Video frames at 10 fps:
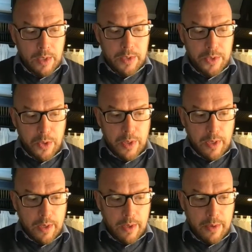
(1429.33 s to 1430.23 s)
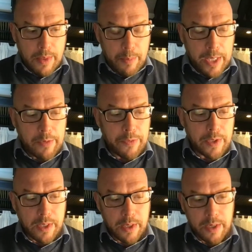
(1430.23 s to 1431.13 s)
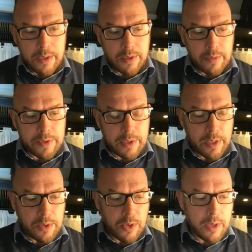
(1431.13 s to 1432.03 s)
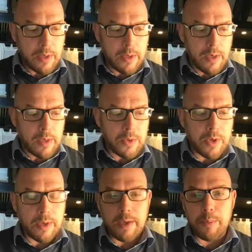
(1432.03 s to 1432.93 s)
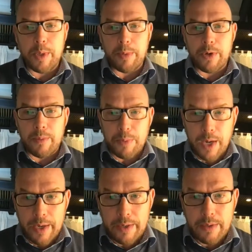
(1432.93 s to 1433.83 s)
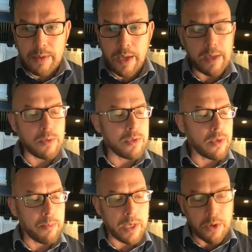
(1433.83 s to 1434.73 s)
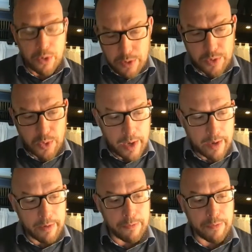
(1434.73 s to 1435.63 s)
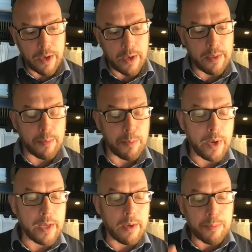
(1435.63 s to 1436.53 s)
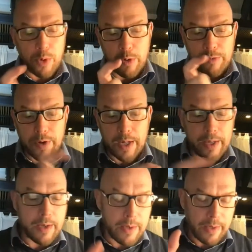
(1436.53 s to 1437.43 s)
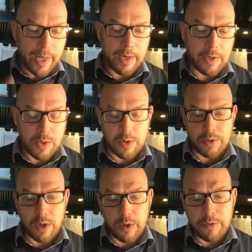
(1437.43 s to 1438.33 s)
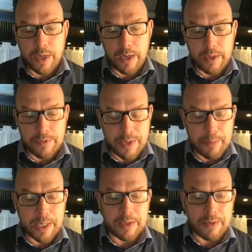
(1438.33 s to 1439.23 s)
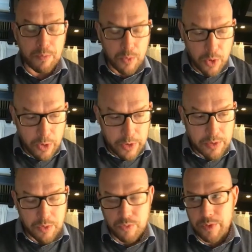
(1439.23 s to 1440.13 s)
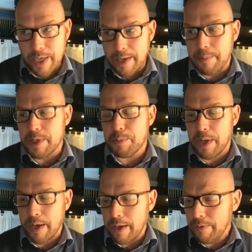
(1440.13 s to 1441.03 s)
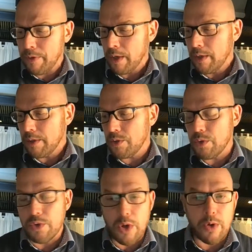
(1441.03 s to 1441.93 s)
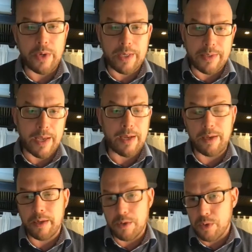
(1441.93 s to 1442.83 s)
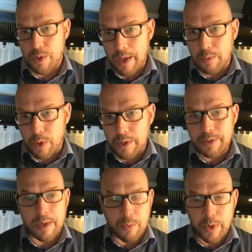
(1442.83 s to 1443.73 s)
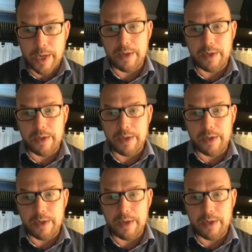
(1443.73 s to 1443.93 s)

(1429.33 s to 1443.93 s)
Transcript: So the benefit here is obviously you can keep people compliant, and also because you have the player profile linked to this golf cart, if somebody were to really misbehave, you know exactly who that was and where,